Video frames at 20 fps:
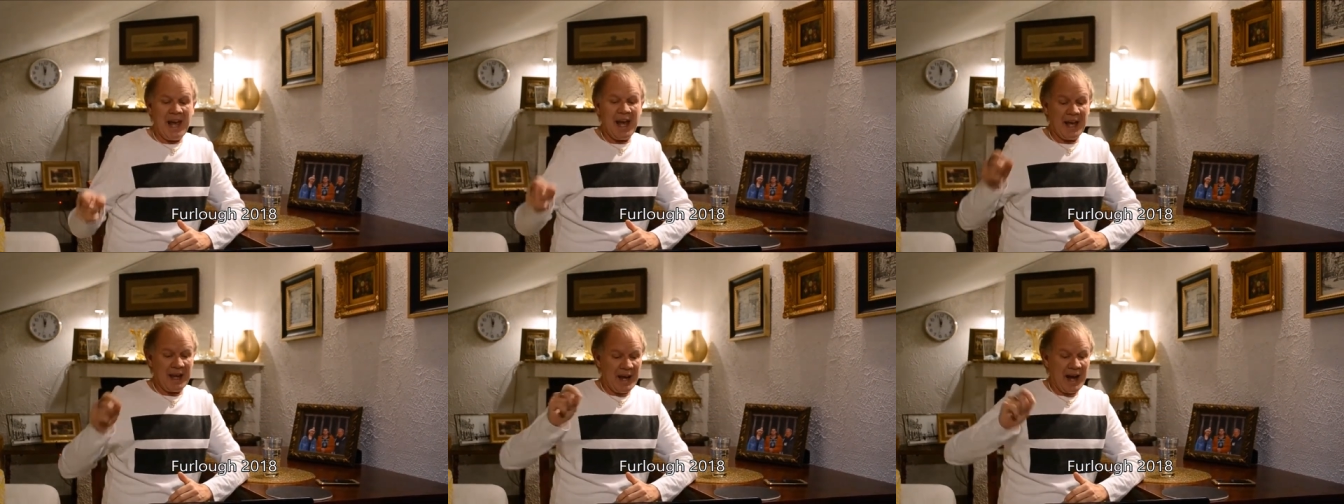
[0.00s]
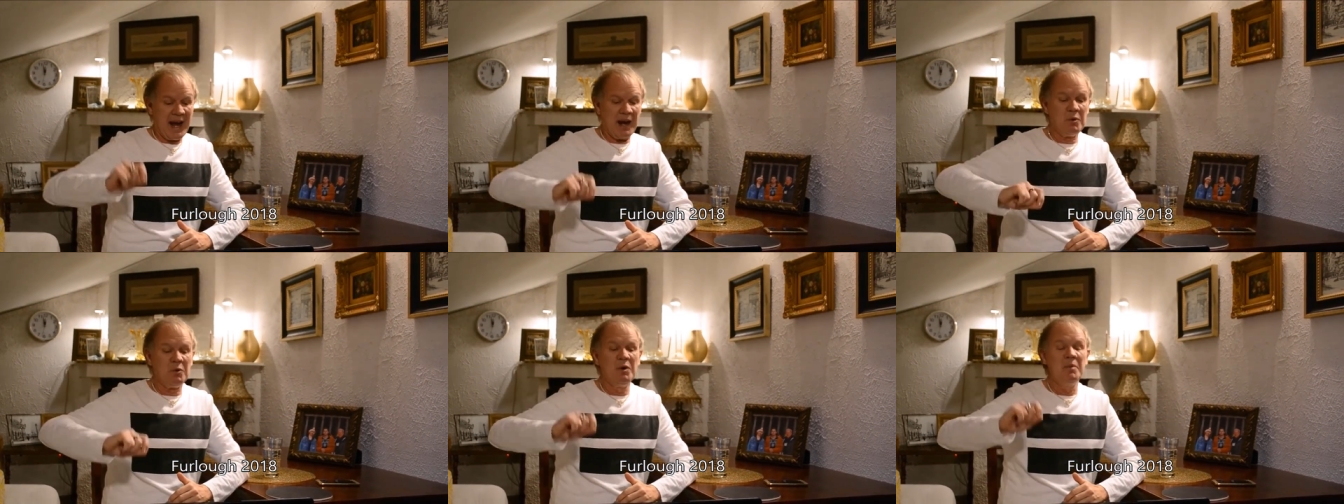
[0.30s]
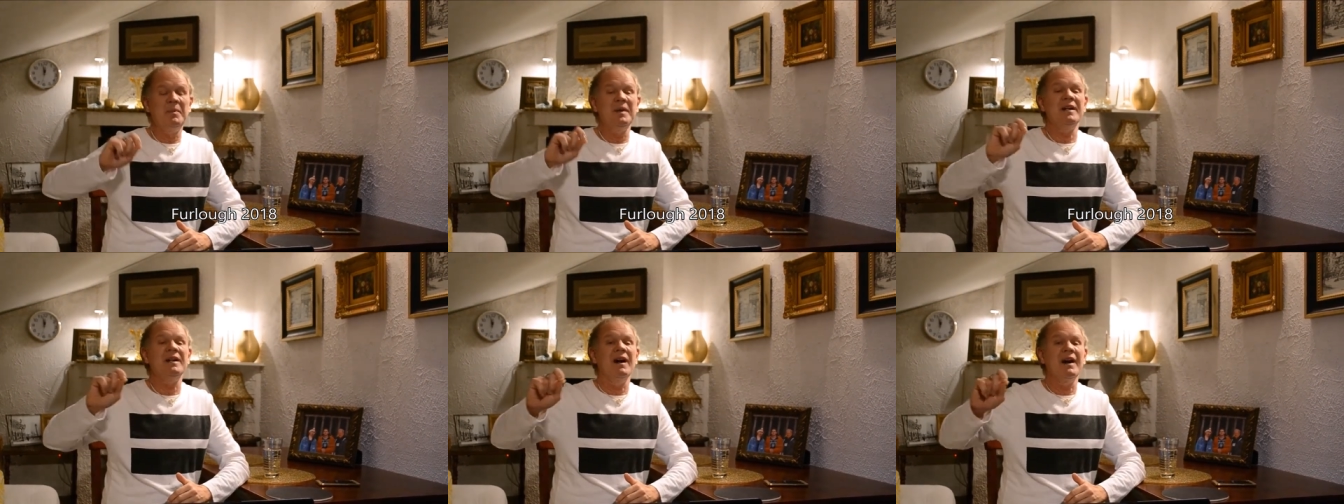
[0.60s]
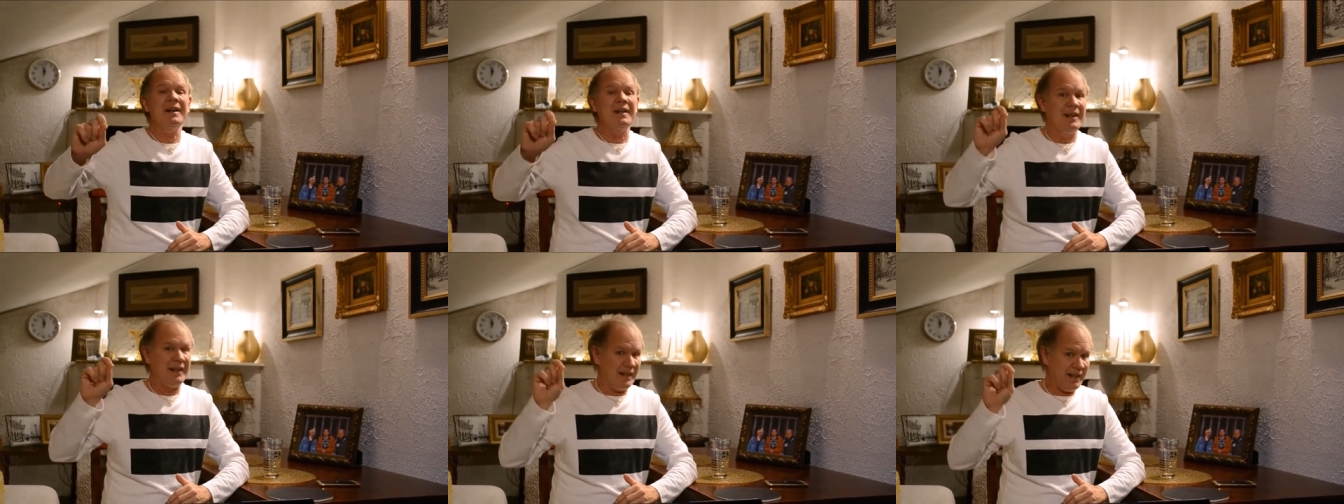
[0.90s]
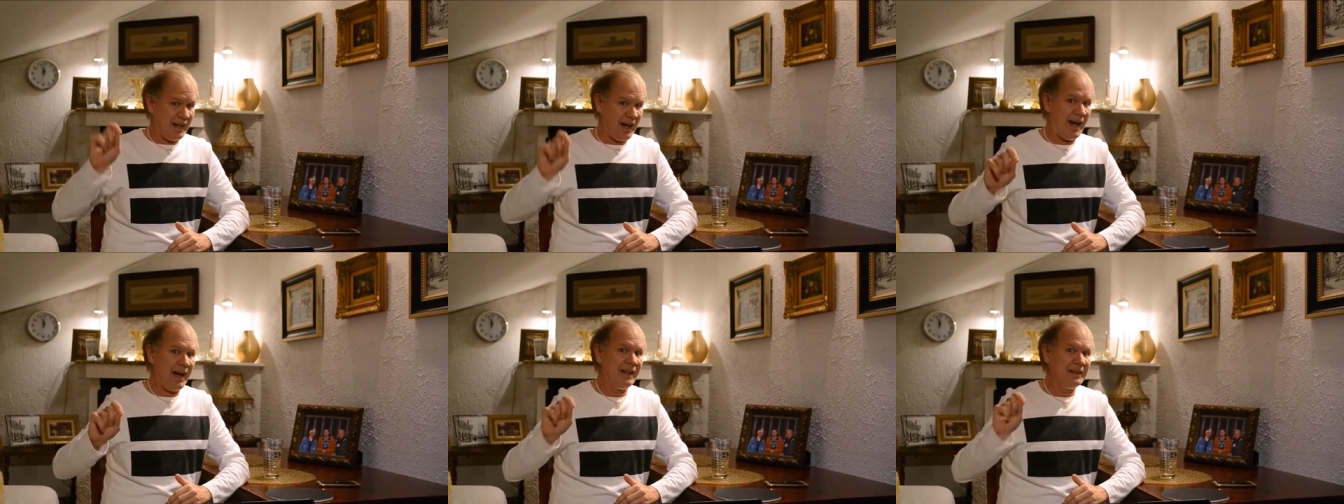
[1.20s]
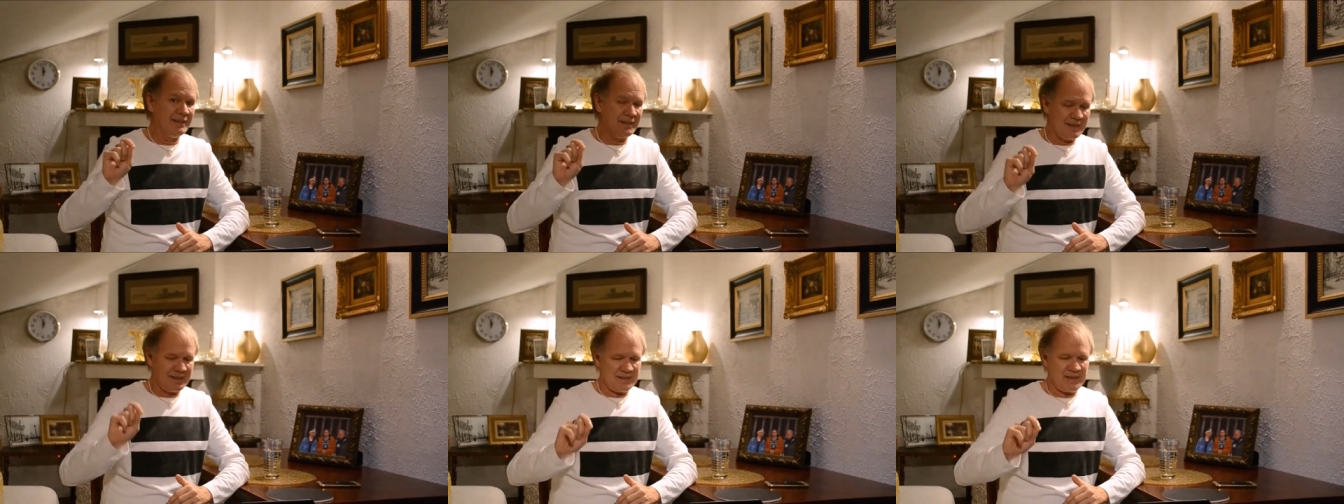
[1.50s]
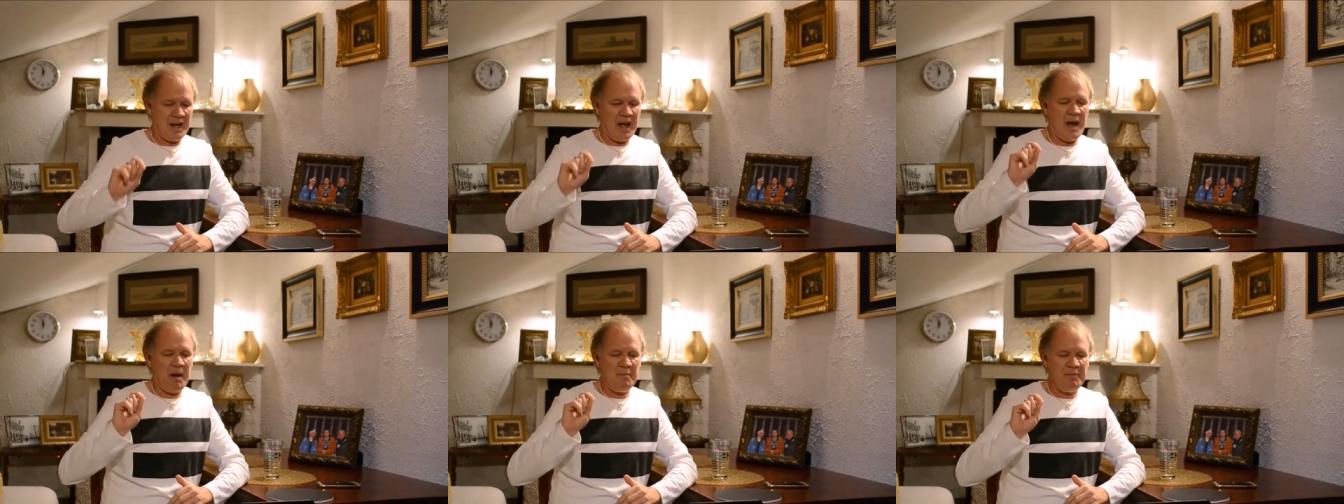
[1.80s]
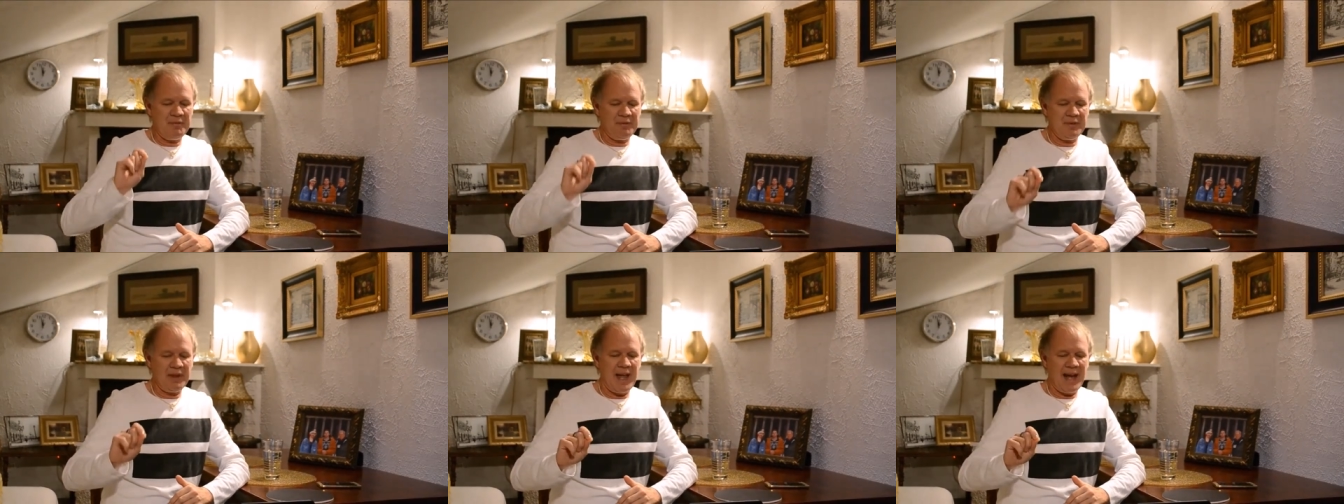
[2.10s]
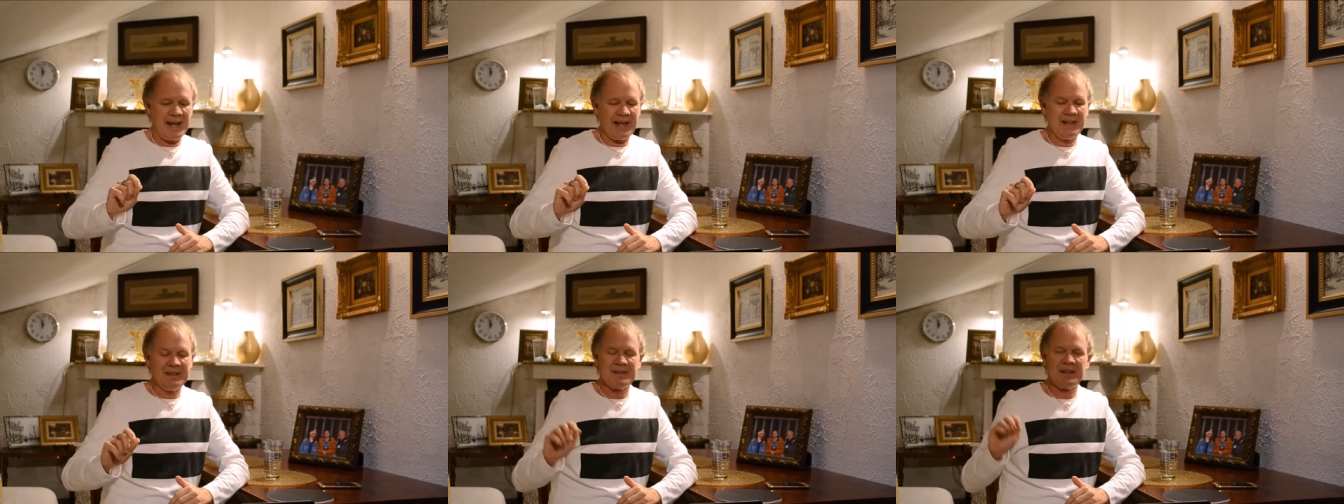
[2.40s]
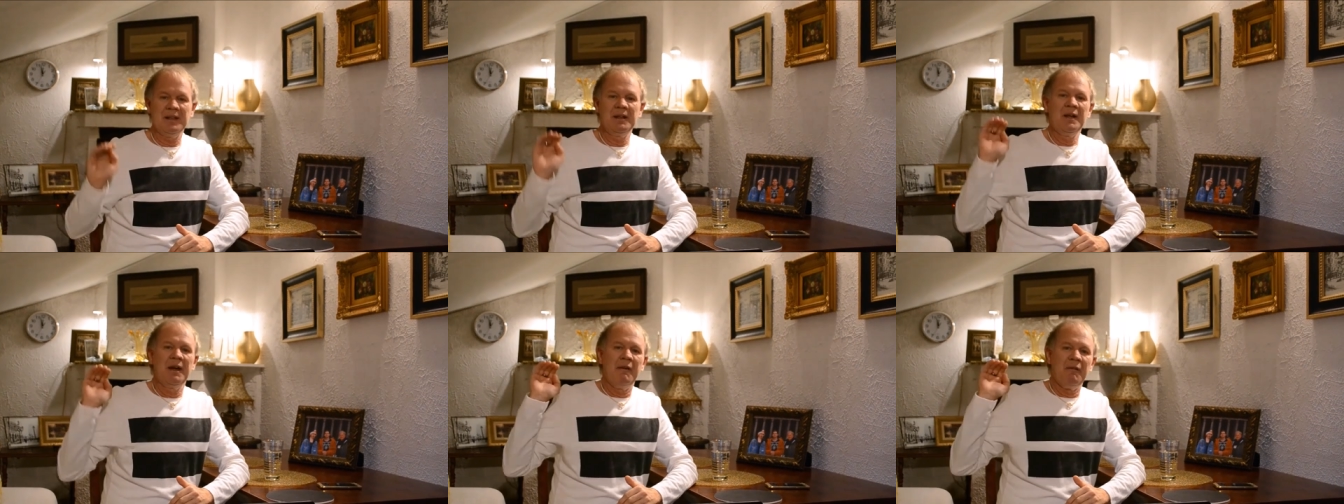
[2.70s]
and I will be on a non-stop flight